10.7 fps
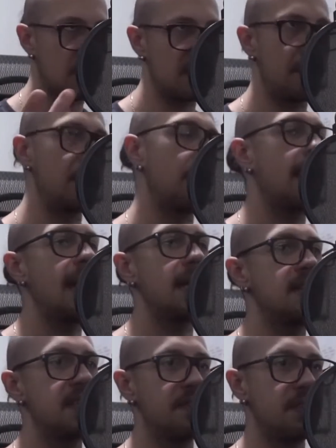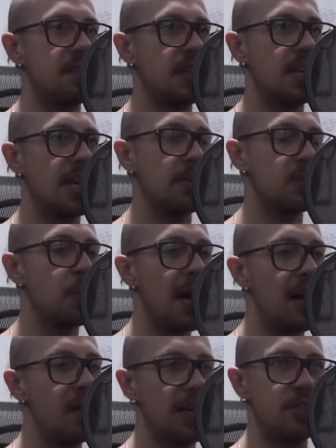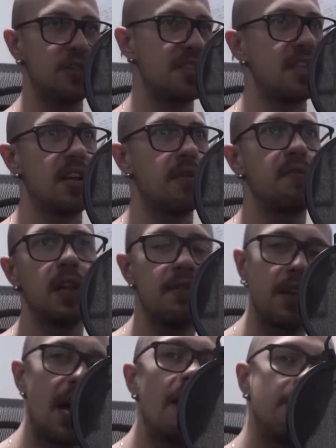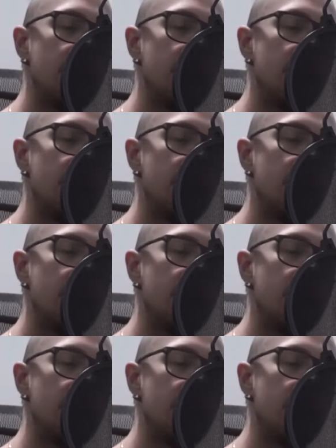the WA87 here as well, it's just another flavor to have